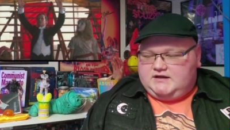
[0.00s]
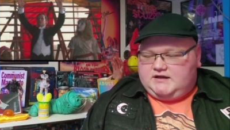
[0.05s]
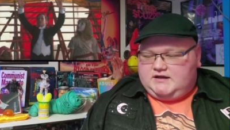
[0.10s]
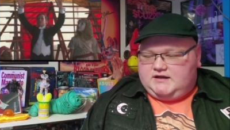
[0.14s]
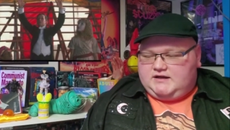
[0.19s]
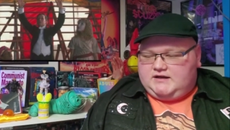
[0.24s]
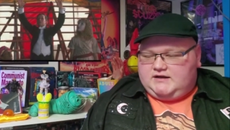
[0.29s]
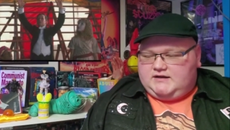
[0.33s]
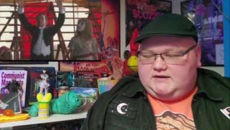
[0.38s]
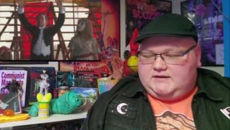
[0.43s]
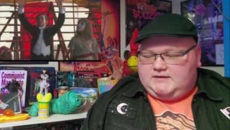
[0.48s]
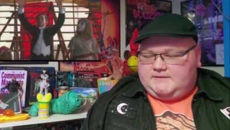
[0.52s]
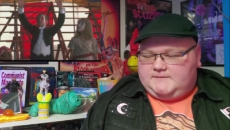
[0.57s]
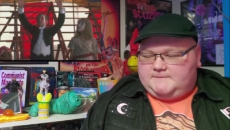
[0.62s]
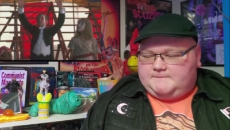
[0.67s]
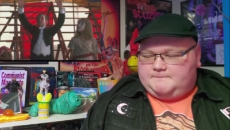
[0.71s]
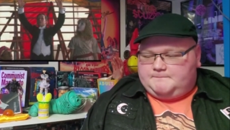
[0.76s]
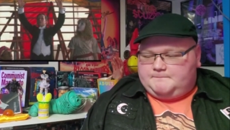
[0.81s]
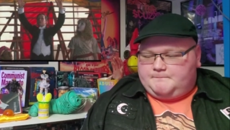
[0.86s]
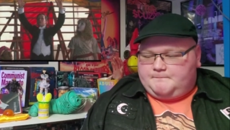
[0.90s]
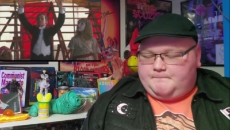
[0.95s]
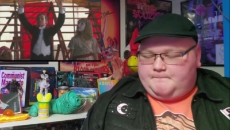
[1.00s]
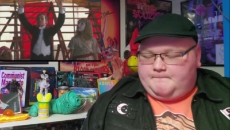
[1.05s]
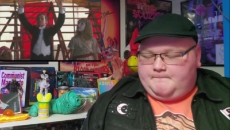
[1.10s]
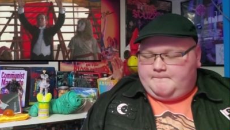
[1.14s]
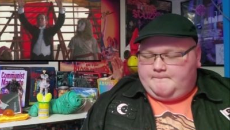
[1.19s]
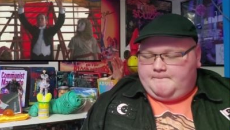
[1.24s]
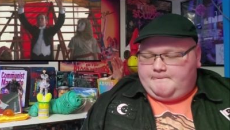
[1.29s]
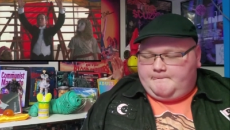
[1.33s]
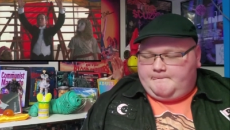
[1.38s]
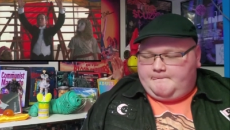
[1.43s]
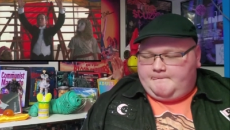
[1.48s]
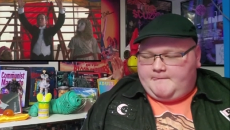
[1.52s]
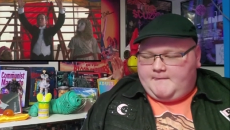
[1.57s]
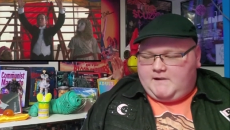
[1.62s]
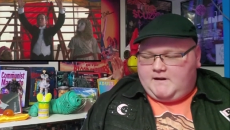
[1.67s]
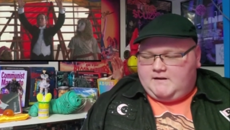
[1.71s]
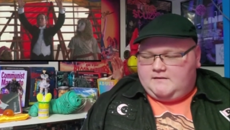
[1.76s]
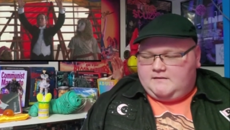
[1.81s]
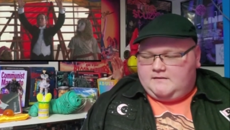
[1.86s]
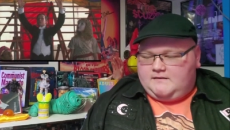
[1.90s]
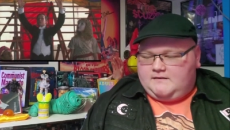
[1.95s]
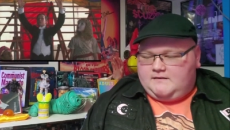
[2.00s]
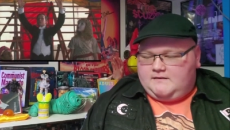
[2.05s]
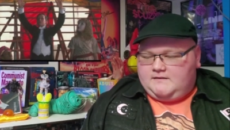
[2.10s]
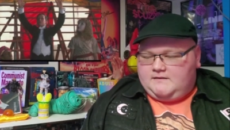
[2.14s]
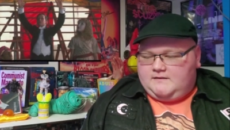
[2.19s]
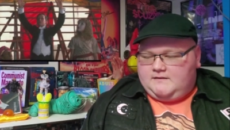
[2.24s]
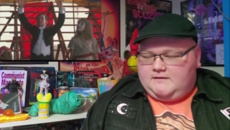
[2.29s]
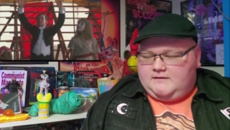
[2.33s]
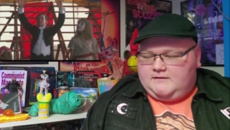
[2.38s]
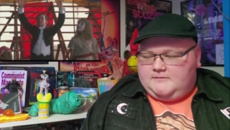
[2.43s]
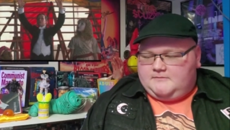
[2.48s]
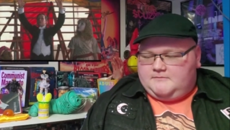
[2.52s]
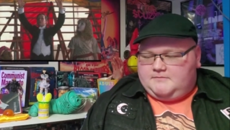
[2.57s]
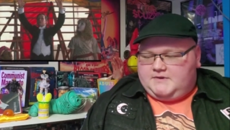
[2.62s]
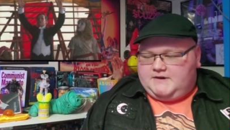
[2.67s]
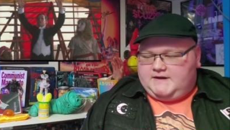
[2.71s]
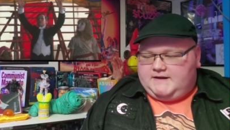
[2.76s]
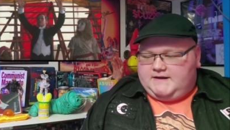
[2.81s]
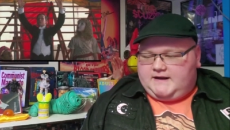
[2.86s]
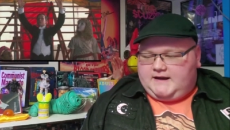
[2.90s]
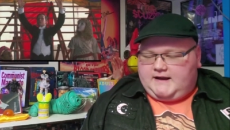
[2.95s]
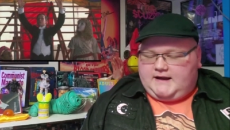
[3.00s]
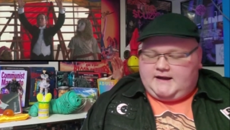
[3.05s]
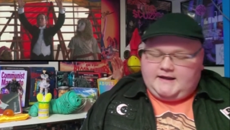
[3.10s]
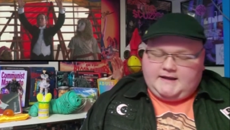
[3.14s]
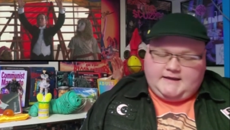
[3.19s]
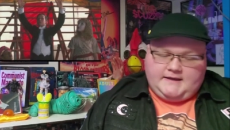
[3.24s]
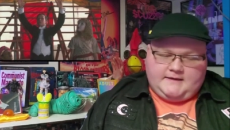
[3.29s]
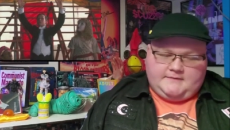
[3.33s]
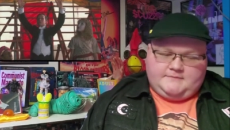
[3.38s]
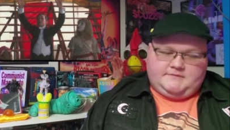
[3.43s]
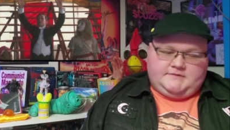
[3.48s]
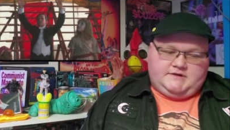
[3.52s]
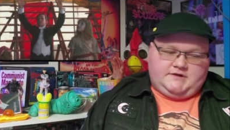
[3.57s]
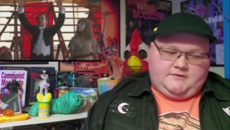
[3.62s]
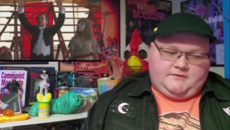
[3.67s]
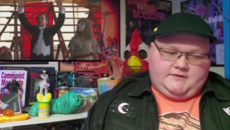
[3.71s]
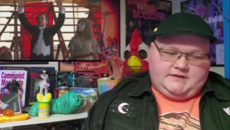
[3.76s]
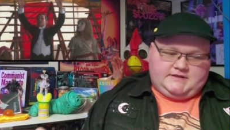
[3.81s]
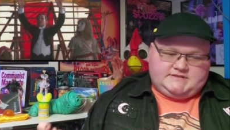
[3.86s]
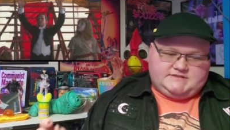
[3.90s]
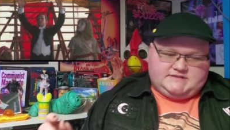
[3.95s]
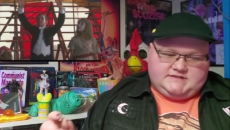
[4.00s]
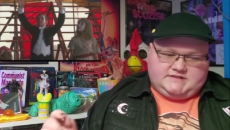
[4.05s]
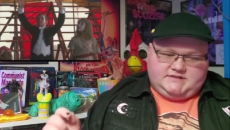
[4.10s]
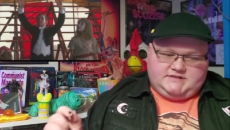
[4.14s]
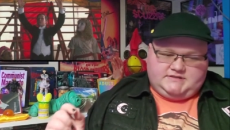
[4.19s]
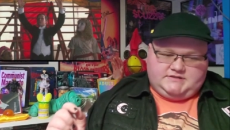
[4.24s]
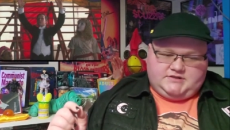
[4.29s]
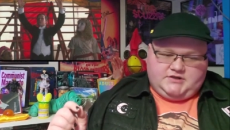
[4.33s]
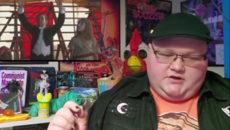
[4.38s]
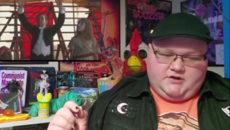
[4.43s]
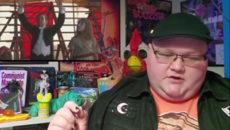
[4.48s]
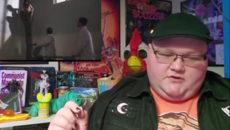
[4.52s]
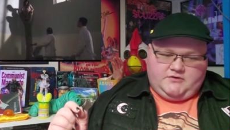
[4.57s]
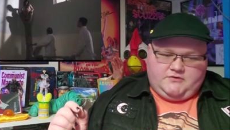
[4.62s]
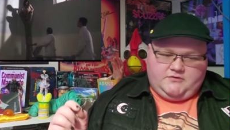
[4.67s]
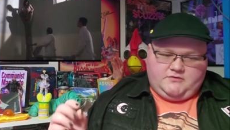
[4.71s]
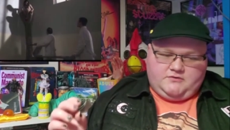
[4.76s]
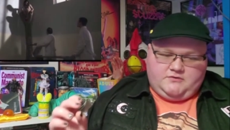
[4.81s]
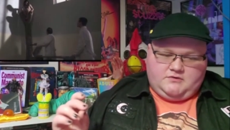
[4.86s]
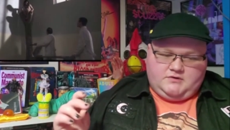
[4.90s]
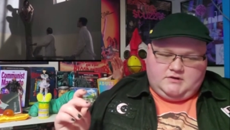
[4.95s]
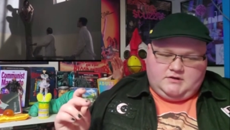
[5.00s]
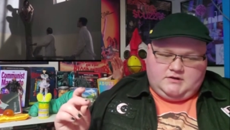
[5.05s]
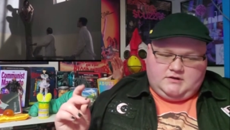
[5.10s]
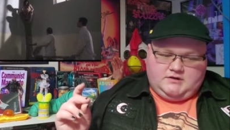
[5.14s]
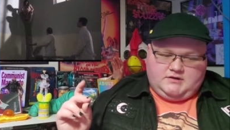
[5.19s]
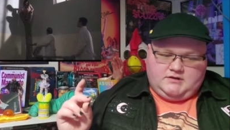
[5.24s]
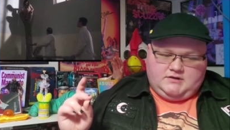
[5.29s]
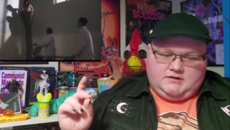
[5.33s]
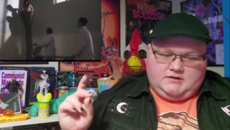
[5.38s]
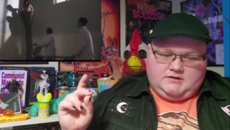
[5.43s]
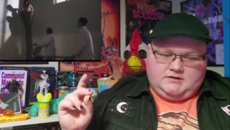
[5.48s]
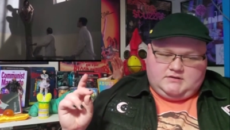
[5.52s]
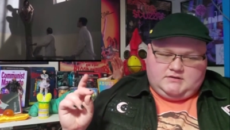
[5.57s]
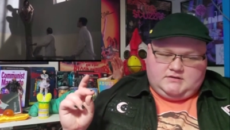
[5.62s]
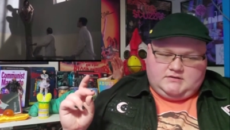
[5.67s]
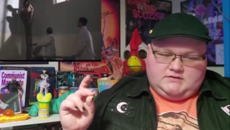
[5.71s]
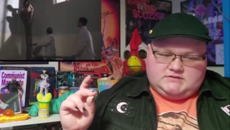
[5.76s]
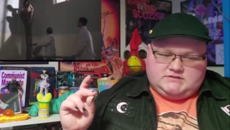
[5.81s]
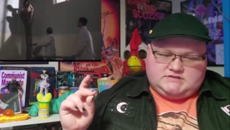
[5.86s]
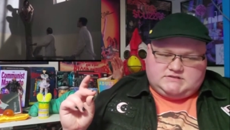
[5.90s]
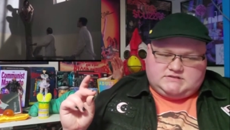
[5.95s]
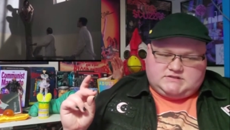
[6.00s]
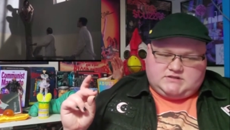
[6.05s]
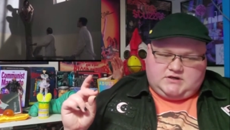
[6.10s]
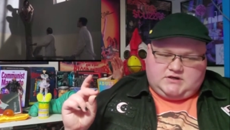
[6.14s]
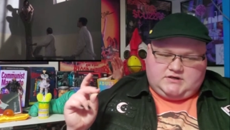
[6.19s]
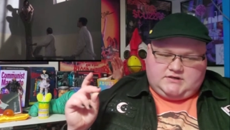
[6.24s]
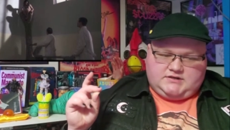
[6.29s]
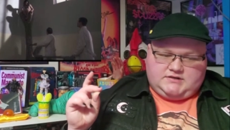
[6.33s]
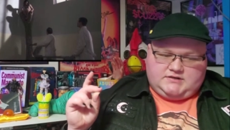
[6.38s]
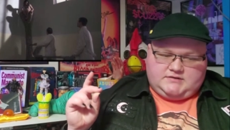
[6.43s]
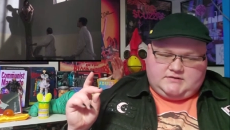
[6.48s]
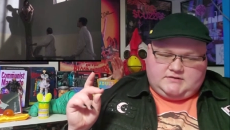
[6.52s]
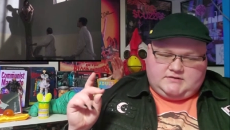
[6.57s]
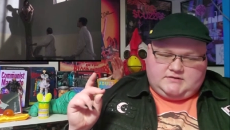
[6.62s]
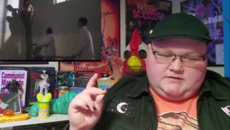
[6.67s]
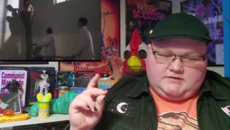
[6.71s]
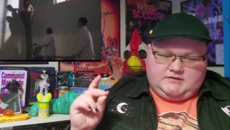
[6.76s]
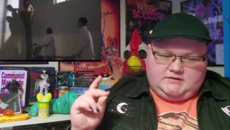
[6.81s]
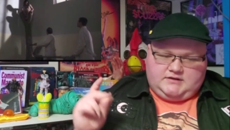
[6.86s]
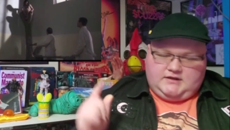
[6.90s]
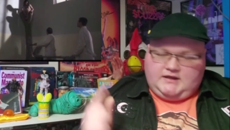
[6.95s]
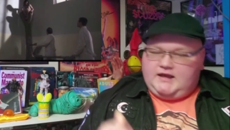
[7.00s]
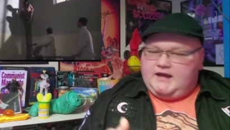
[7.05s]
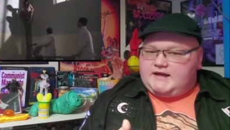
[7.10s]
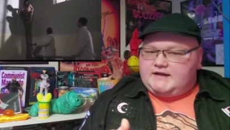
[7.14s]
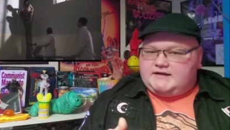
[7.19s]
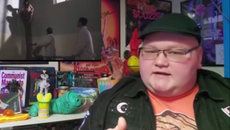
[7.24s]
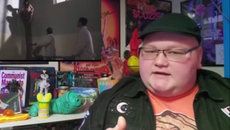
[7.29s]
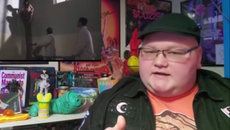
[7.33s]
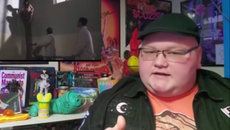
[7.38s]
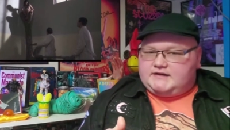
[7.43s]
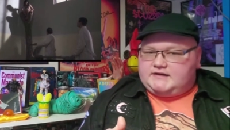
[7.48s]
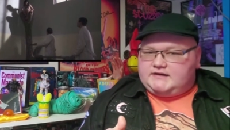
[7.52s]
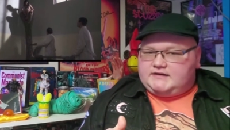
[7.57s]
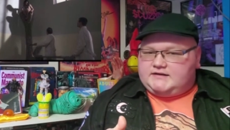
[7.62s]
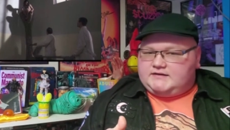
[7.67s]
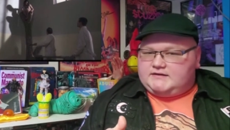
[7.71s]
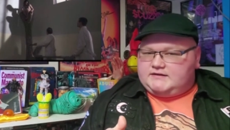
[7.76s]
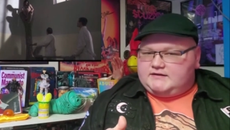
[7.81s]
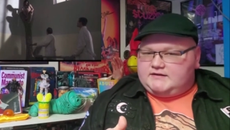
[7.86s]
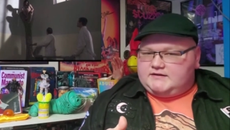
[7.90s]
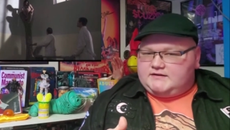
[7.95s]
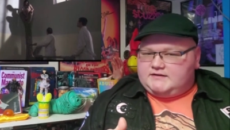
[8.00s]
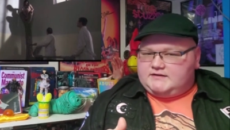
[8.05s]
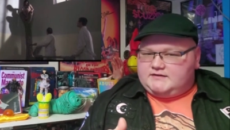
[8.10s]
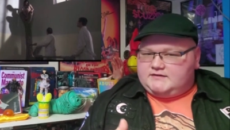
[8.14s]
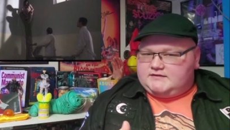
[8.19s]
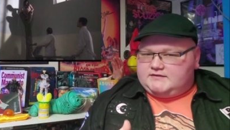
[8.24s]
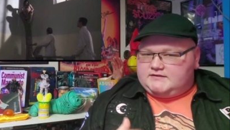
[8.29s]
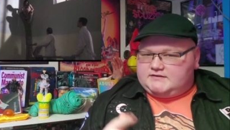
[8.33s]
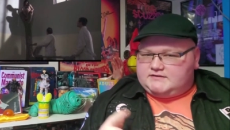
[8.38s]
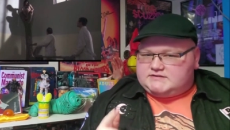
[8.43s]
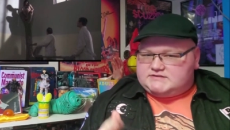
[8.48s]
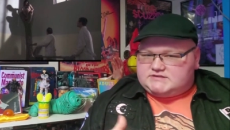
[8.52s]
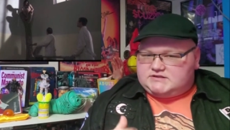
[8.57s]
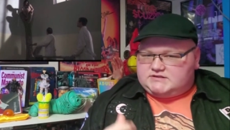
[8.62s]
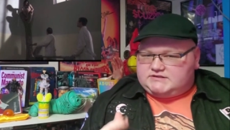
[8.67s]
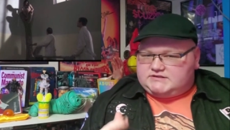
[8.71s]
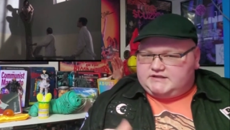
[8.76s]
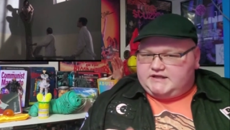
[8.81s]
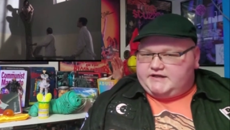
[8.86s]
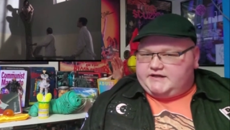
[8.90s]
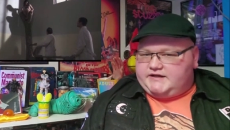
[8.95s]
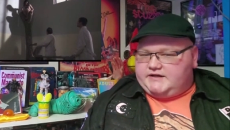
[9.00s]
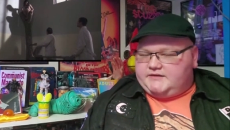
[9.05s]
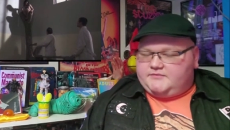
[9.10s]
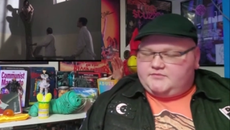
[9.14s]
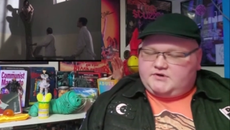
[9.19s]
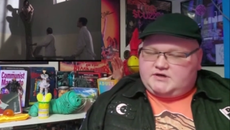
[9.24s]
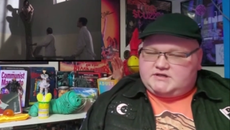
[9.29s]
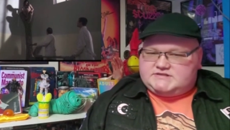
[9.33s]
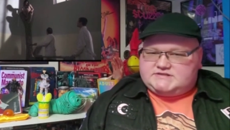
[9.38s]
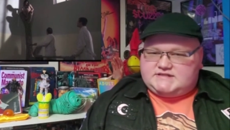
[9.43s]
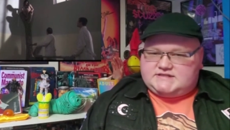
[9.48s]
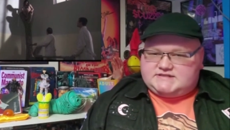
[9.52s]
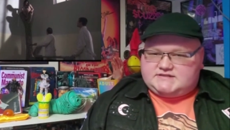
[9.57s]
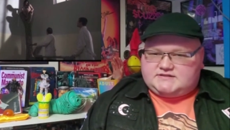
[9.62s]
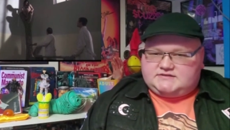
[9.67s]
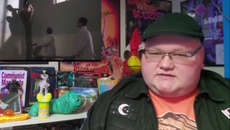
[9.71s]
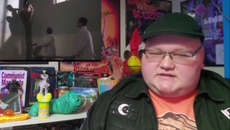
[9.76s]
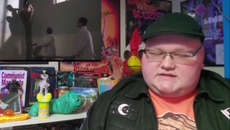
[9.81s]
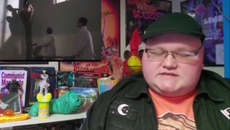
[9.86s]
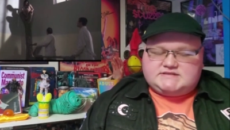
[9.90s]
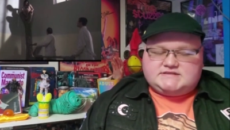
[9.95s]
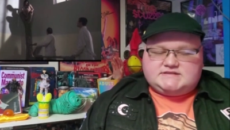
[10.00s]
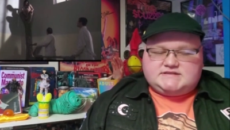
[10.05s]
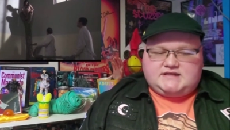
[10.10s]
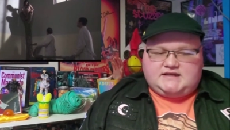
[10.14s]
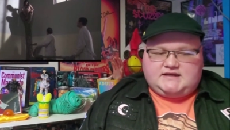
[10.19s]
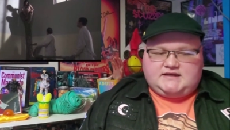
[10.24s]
But I am going to go start editing, start the editing process on this